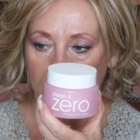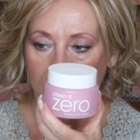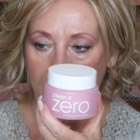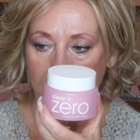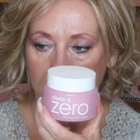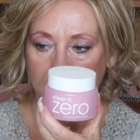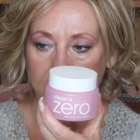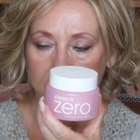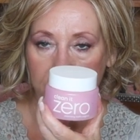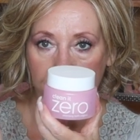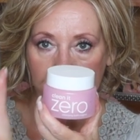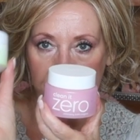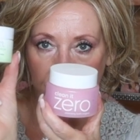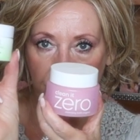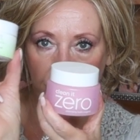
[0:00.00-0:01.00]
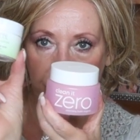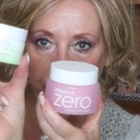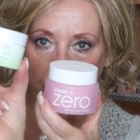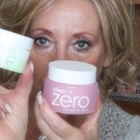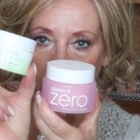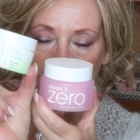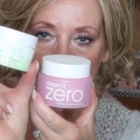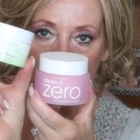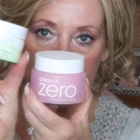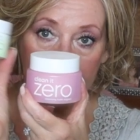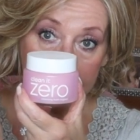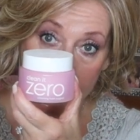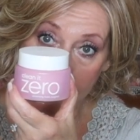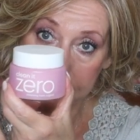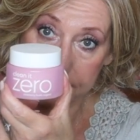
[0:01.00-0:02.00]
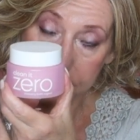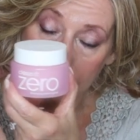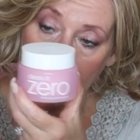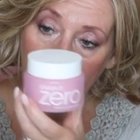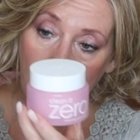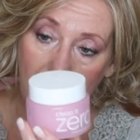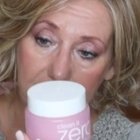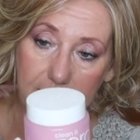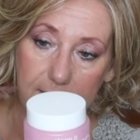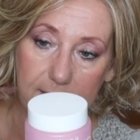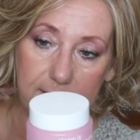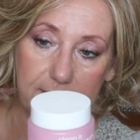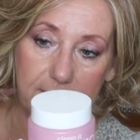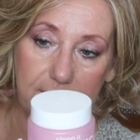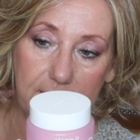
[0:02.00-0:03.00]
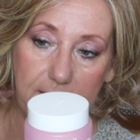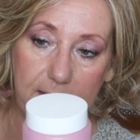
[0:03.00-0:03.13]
and the Physician's Formula that I got at Target